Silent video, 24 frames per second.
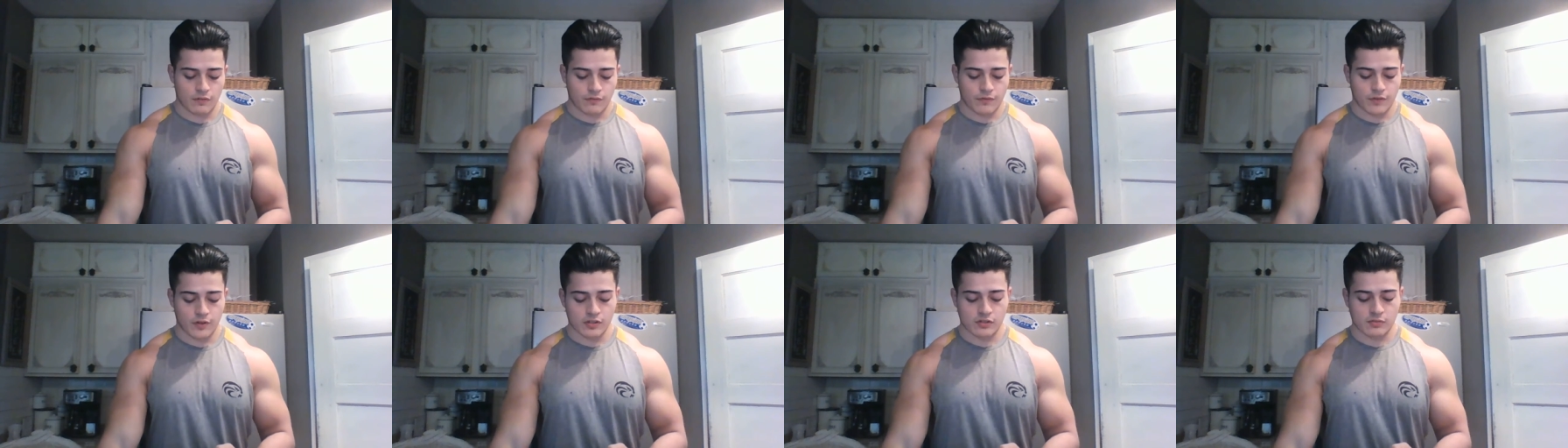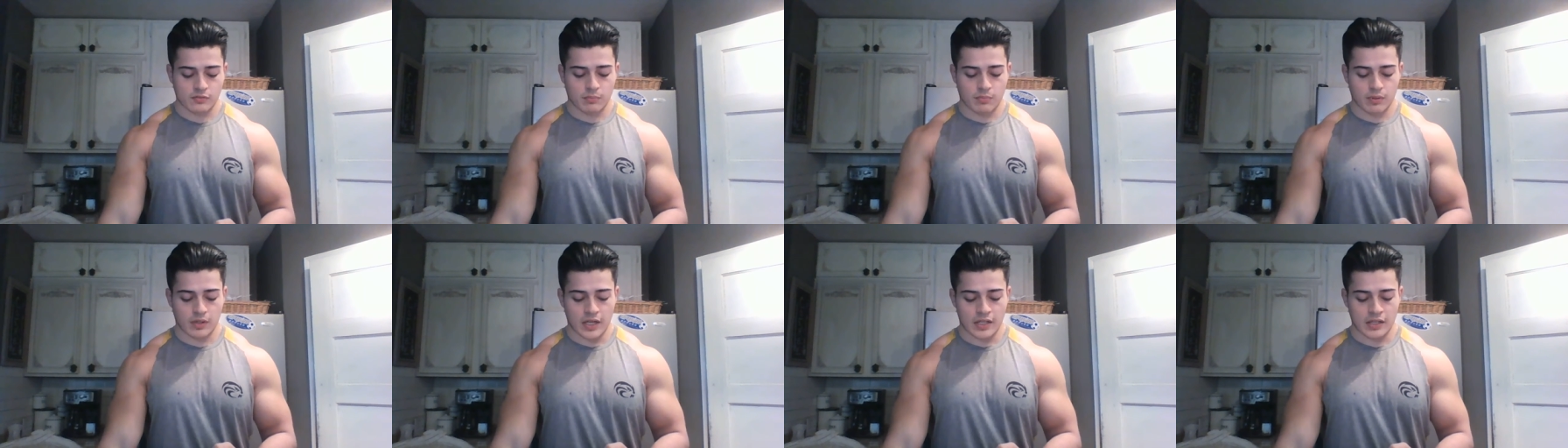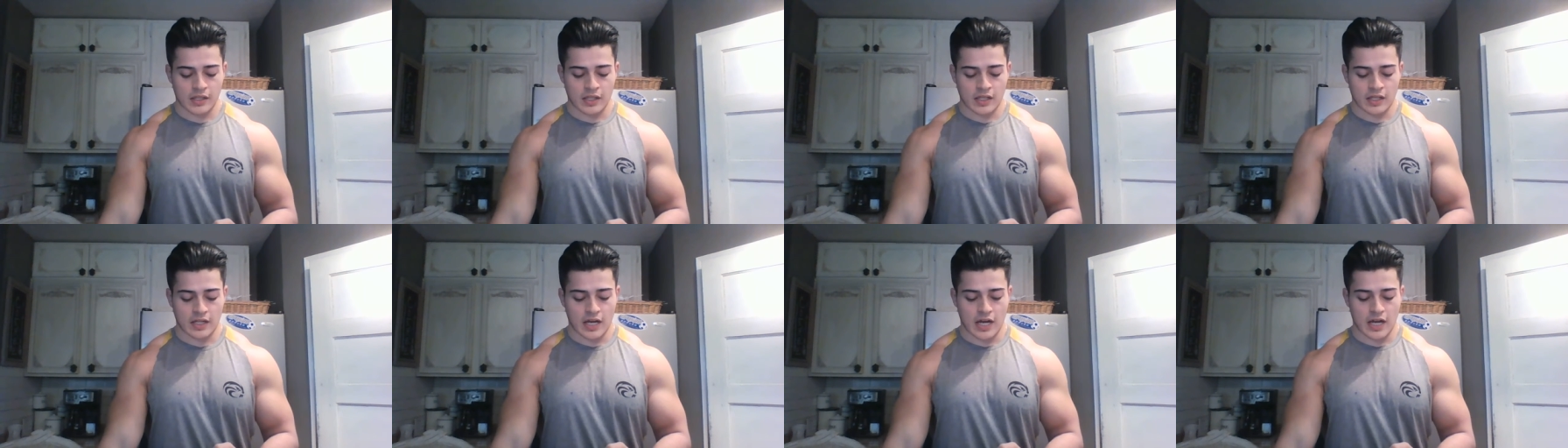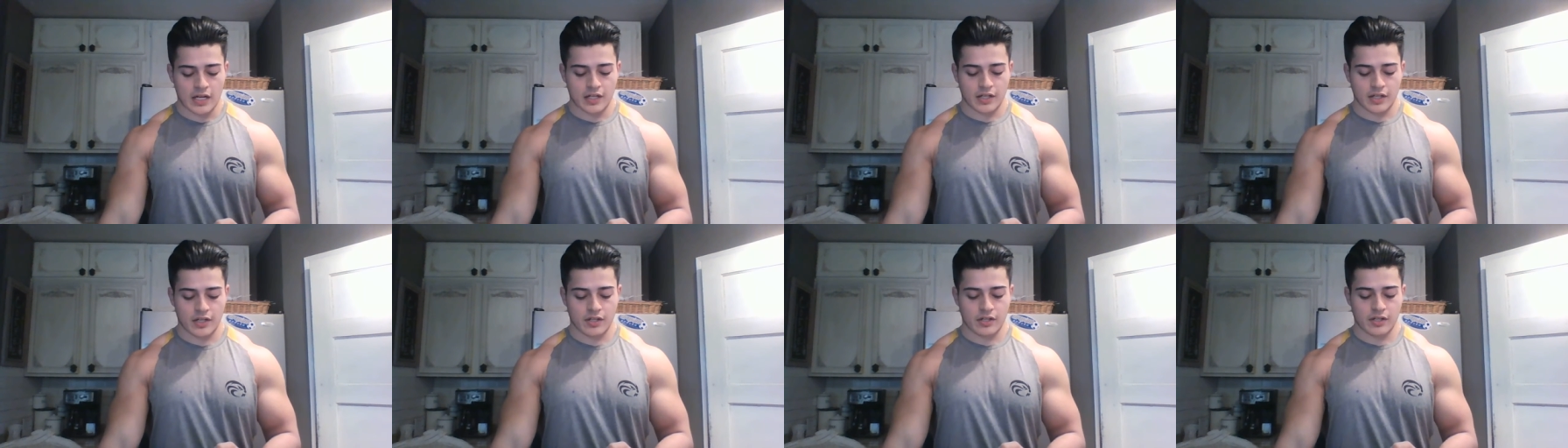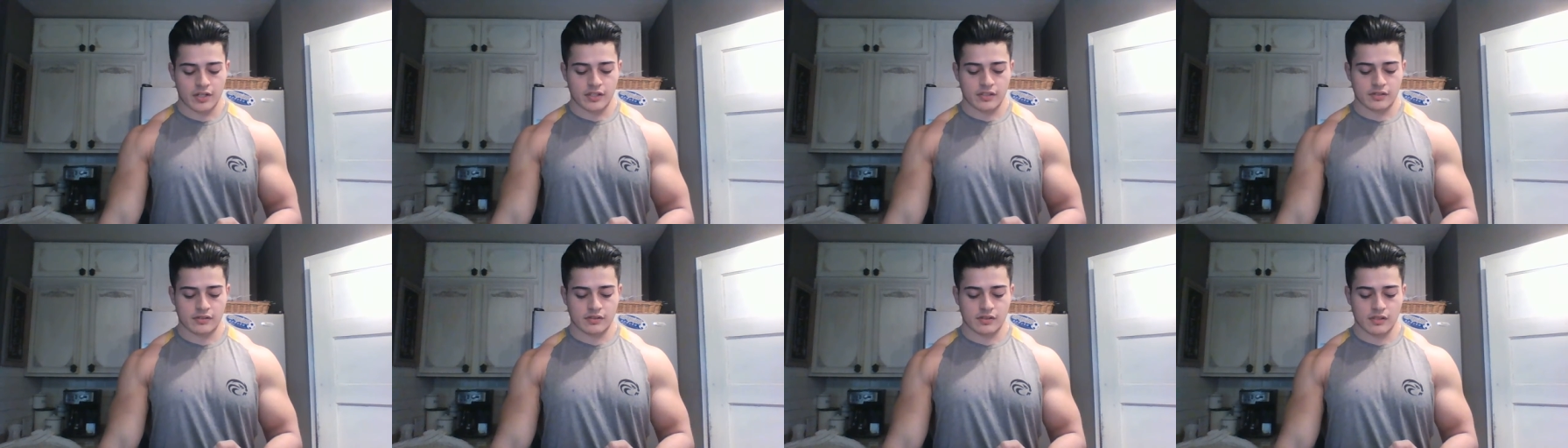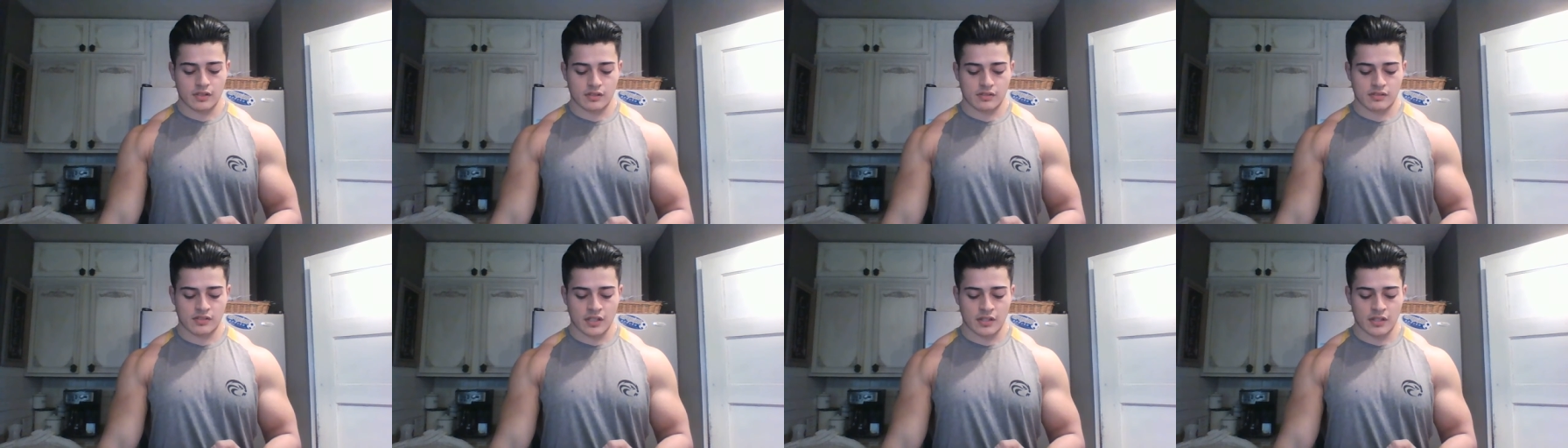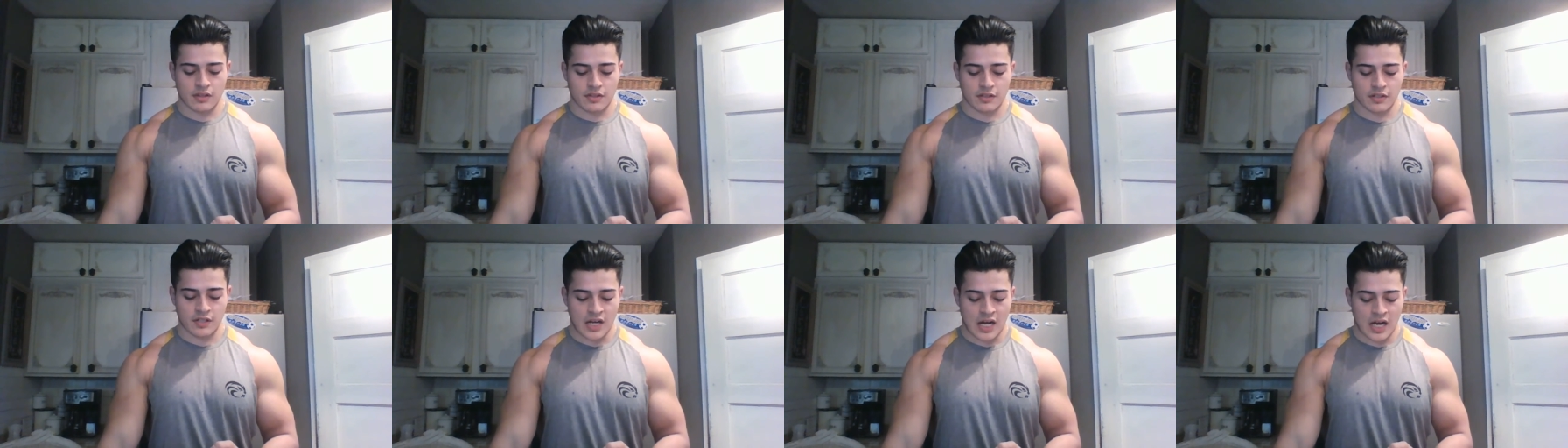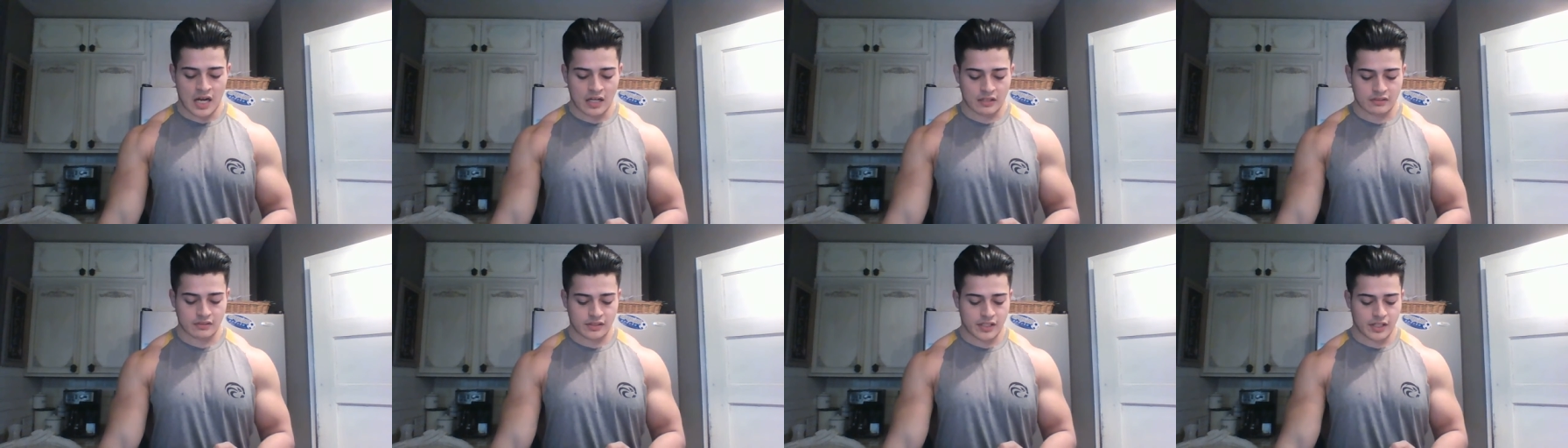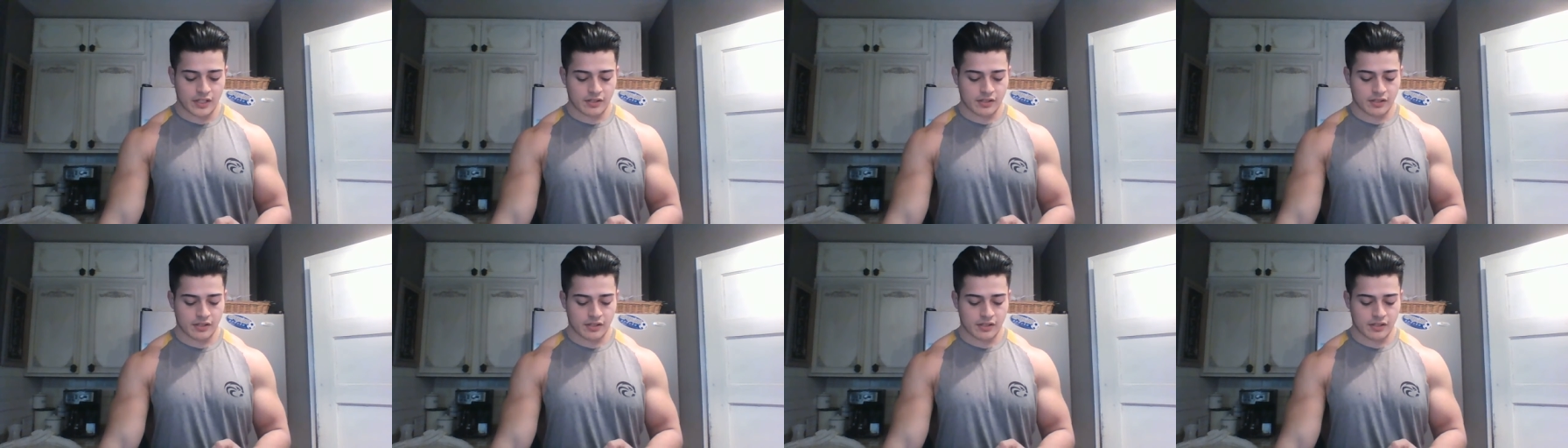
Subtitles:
first blend they got here is the Synthenox